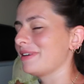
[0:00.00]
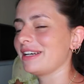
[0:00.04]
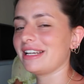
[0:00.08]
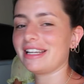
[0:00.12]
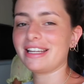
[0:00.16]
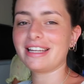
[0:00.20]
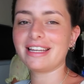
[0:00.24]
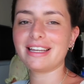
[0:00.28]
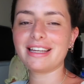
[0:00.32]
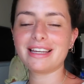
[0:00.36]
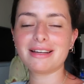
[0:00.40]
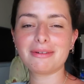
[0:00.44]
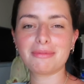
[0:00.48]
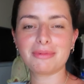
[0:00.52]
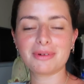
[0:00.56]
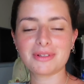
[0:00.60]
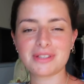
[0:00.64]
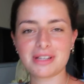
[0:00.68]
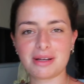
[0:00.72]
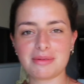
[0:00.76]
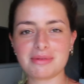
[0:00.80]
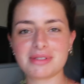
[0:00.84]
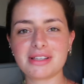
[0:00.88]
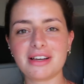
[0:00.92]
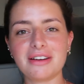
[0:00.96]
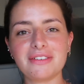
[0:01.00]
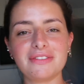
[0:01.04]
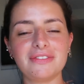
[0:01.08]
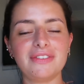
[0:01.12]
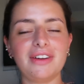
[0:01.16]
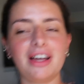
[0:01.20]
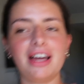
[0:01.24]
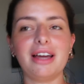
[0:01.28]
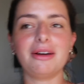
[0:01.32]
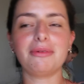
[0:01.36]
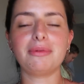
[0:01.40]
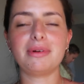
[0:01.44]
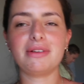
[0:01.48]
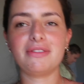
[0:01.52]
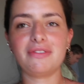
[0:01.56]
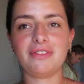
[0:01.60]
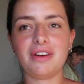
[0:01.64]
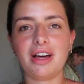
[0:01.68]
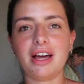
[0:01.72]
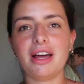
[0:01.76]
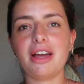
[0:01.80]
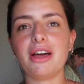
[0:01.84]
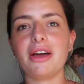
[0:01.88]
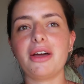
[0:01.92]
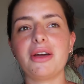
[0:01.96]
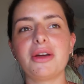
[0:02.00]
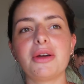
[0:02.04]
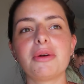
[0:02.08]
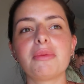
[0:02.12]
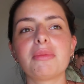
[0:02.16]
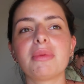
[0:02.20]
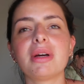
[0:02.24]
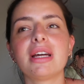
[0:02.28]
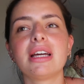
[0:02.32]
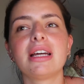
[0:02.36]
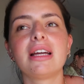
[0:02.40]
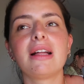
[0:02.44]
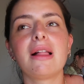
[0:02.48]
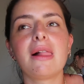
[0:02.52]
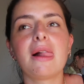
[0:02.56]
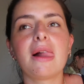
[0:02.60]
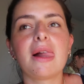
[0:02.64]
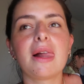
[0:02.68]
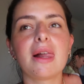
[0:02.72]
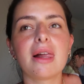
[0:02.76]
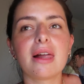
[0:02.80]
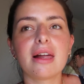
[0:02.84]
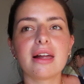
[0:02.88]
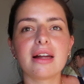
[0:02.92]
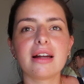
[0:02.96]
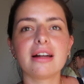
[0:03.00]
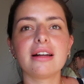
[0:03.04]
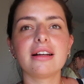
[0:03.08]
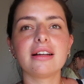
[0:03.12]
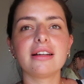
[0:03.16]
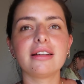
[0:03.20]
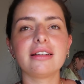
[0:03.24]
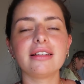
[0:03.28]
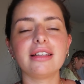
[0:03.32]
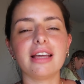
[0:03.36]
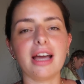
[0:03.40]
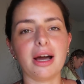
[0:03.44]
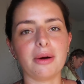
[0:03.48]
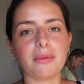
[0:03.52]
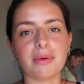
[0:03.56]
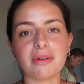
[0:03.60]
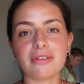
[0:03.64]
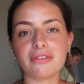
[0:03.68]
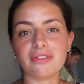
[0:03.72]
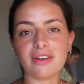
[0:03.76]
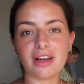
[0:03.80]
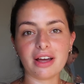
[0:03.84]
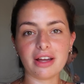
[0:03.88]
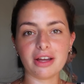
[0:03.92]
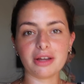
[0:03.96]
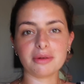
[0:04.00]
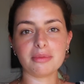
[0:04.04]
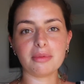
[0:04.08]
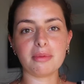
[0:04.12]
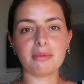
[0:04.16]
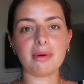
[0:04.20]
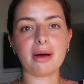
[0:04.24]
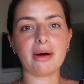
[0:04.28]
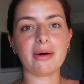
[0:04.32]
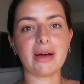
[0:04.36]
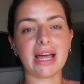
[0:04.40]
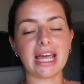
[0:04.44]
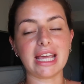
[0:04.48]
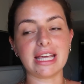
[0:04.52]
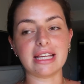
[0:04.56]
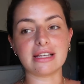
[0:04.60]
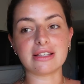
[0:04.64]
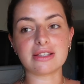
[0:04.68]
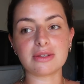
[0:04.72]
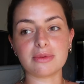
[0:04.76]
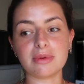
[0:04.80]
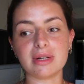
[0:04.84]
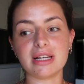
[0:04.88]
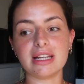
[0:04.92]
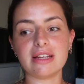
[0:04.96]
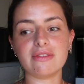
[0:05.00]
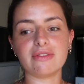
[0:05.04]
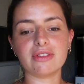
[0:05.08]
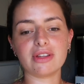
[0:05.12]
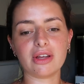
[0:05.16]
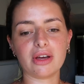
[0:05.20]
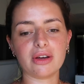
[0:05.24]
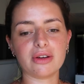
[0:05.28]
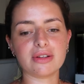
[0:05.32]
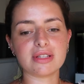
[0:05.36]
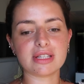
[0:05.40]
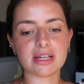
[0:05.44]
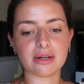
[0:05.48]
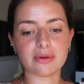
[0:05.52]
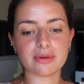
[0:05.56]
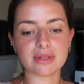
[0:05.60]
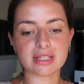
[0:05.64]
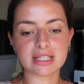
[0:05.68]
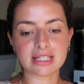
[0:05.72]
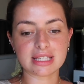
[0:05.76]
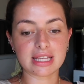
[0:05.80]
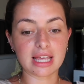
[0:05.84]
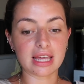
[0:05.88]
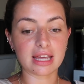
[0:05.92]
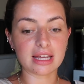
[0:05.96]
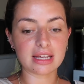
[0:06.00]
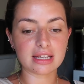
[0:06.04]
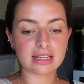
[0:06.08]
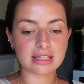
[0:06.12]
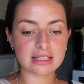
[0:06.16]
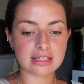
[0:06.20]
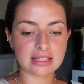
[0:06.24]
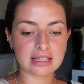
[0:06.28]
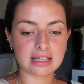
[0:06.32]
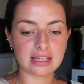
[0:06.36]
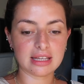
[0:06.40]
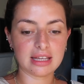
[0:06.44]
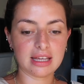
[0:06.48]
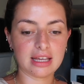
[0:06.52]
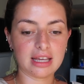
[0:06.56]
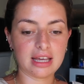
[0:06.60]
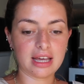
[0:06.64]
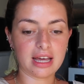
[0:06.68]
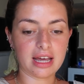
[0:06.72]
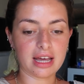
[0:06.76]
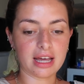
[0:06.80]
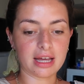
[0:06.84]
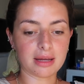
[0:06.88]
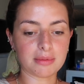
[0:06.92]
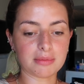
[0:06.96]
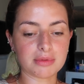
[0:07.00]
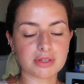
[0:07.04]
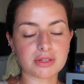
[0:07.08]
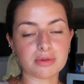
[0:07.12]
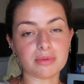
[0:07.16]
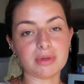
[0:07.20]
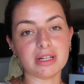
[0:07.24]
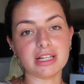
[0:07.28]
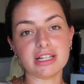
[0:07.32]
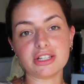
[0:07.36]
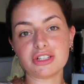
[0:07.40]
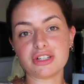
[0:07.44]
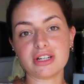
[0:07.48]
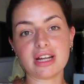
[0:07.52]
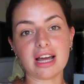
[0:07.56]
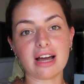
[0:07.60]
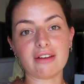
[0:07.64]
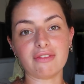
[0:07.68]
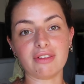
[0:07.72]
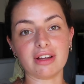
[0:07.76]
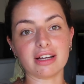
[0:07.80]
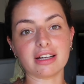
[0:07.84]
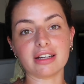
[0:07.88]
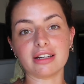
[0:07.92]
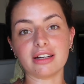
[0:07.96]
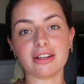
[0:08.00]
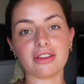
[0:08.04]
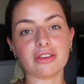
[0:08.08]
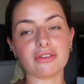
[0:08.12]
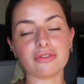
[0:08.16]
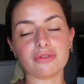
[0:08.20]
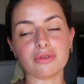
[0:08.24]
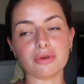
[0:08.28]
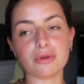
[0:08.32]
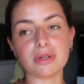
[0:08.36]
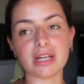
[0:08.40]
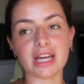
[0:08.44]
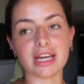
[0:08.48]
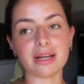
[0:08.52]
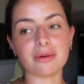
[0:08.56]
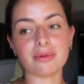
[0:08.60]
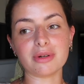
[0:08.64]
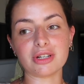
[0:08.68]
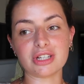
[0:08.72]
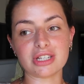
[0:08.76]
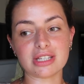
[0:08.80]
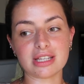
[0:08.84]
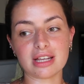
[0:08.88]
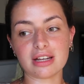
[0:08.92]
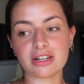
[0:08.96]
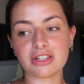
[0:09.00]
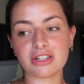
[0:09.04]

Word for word: Oh. We, what time is our flight? We fly home. Eight, I think. Yeah, we fly home about eight, so we're leaving the hotel at six. Um, so we literally have like another full day, which is